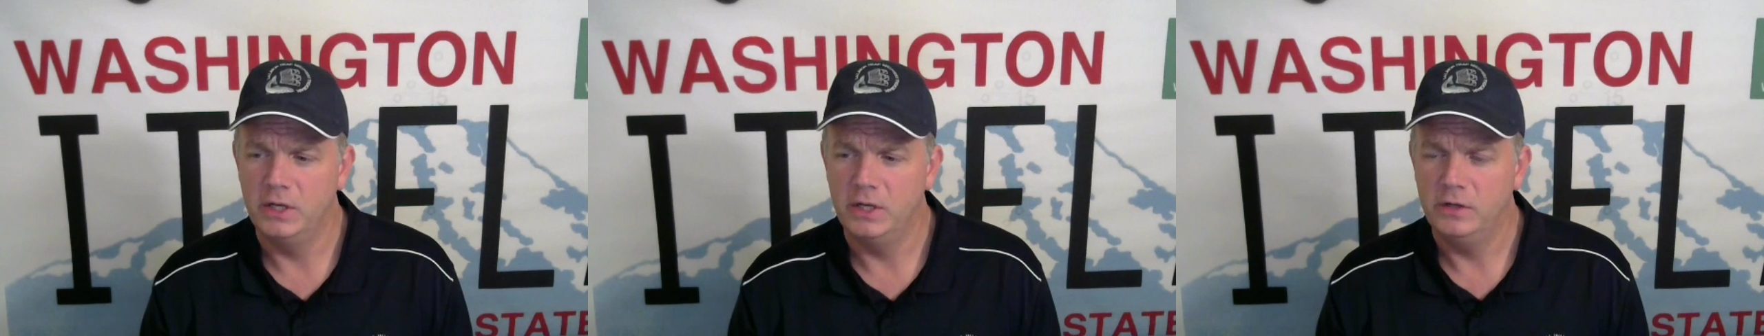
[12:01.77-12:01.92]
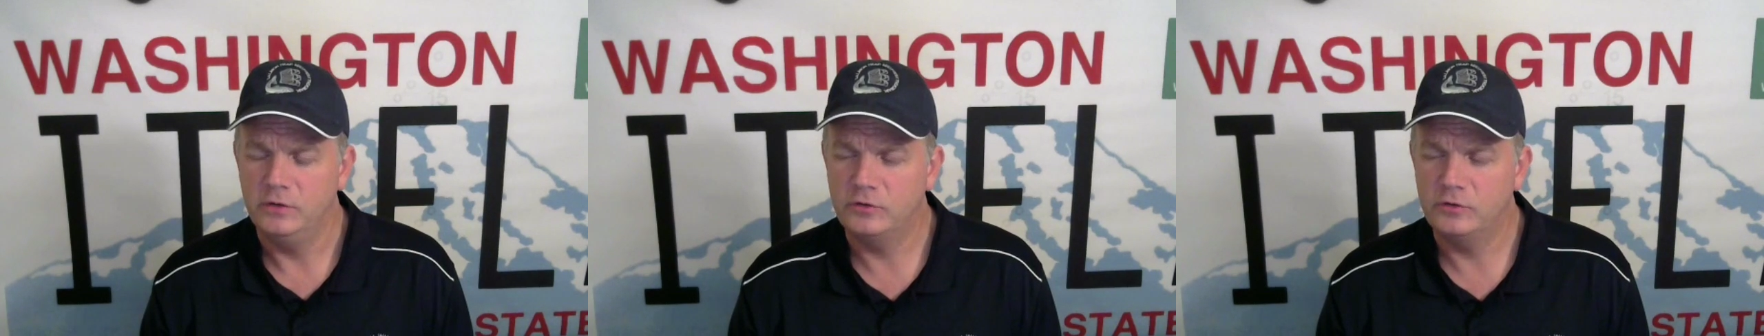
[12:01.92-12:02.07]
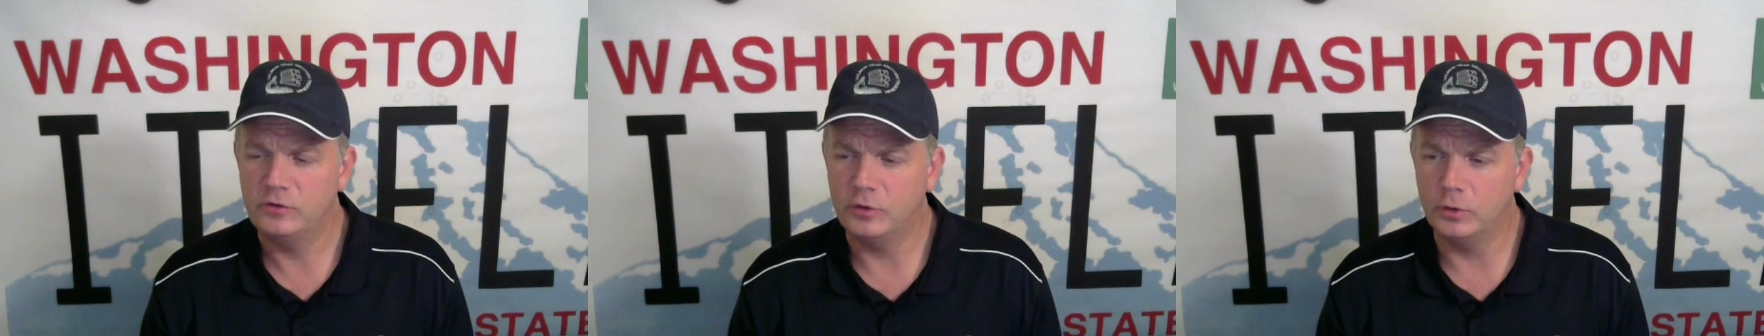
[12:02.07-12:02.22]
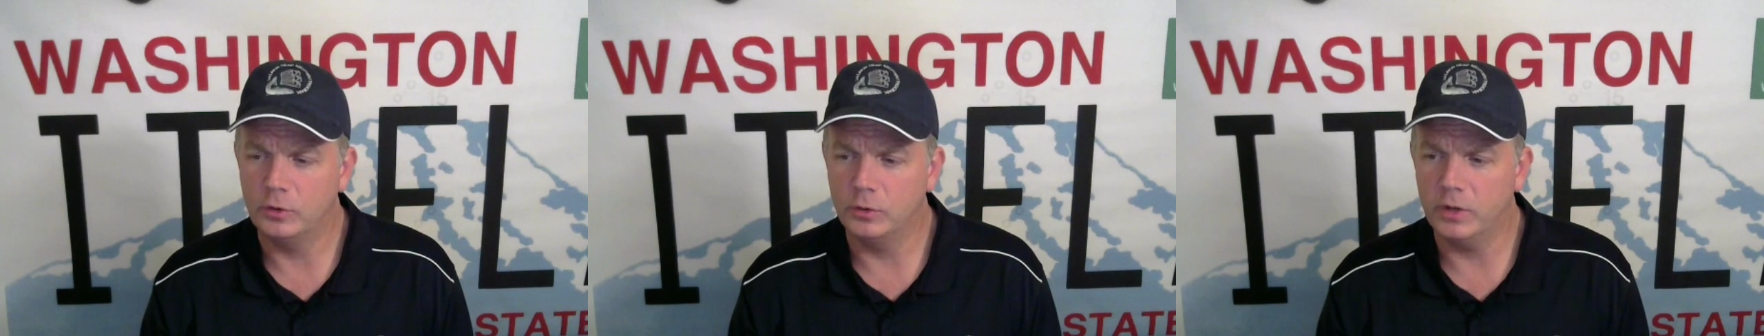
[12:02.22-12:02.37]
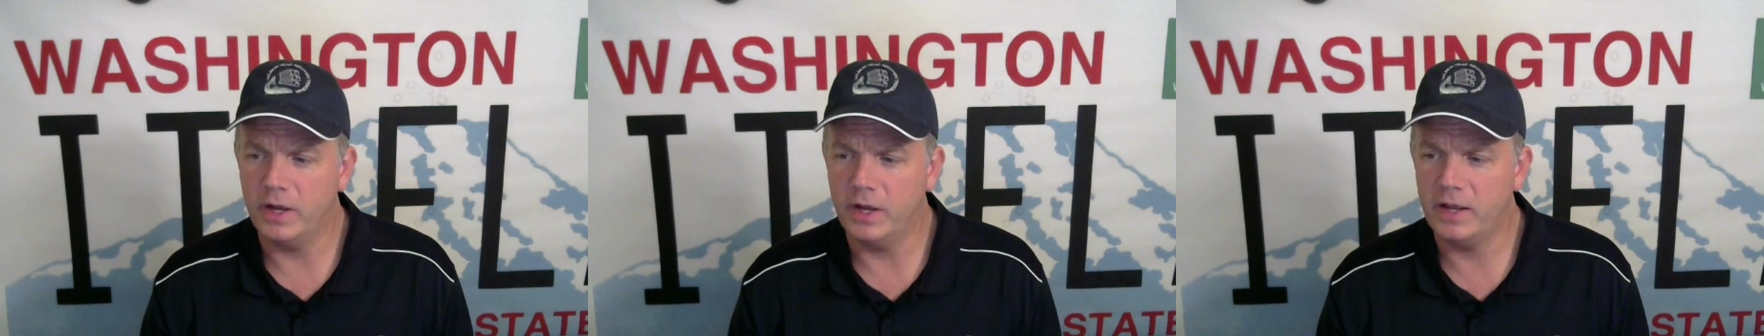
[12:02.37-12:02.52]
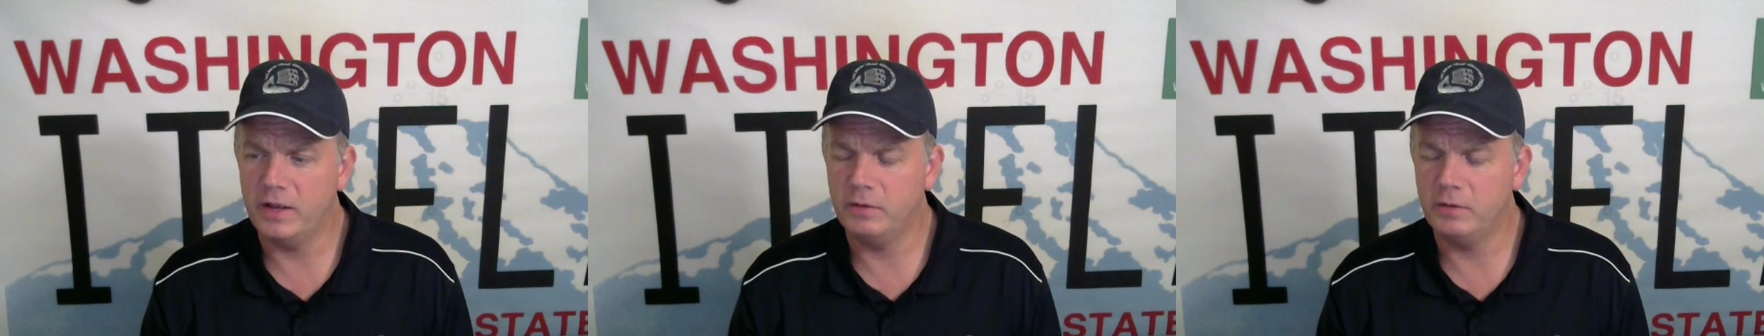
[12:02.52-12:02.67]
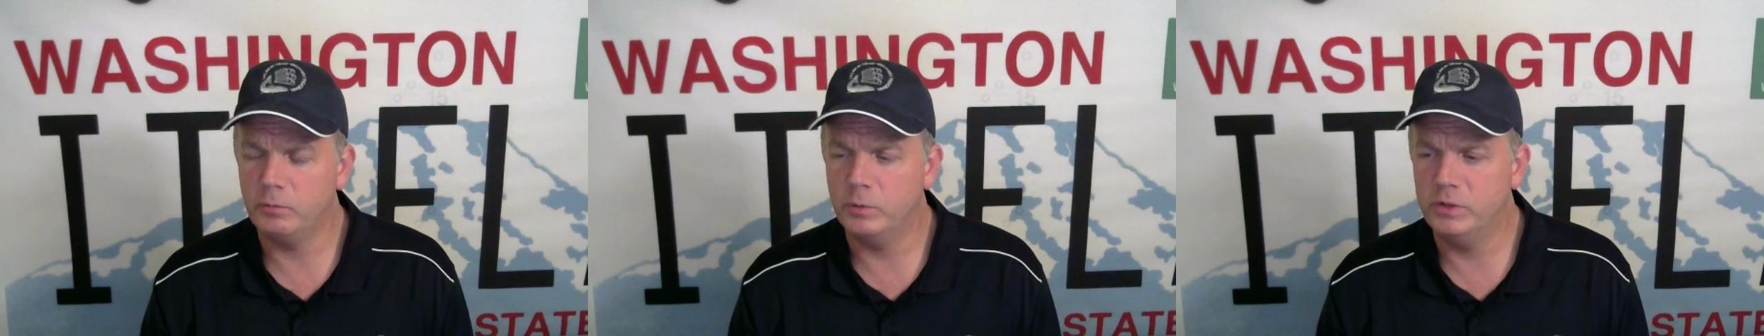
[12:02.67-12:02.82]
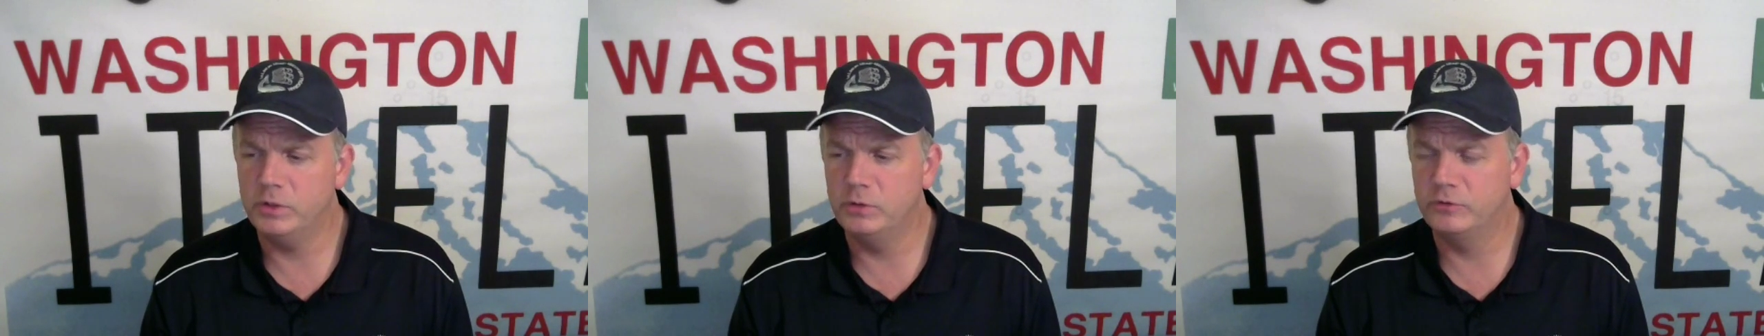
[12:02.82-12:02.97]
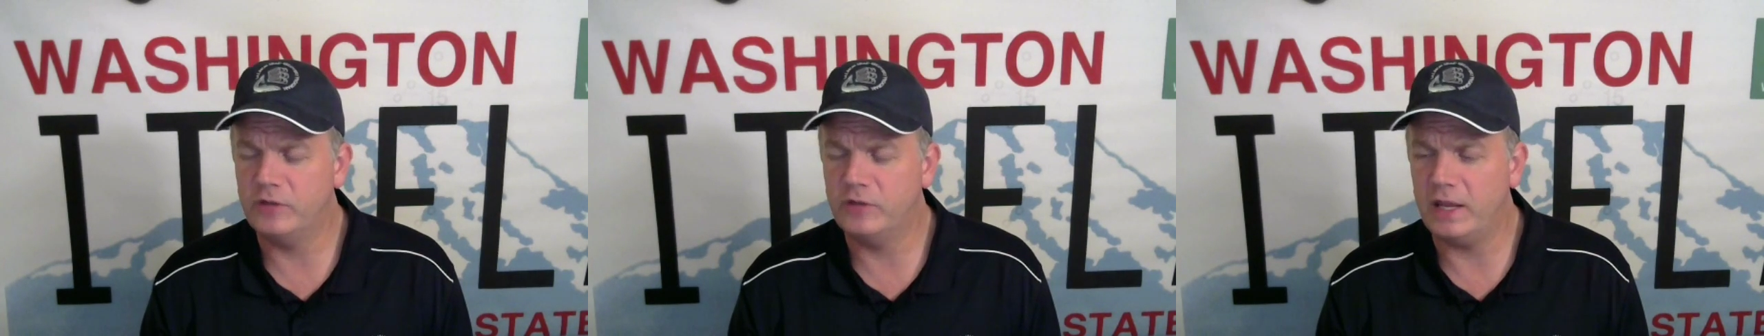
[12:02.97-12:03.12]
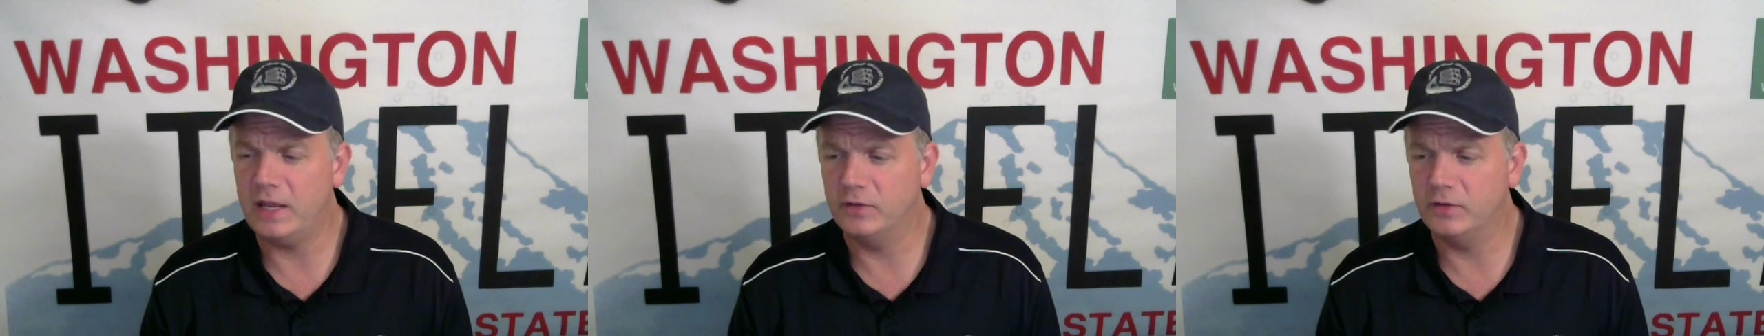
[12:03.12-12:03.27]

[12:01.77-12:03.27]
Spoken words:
So when you say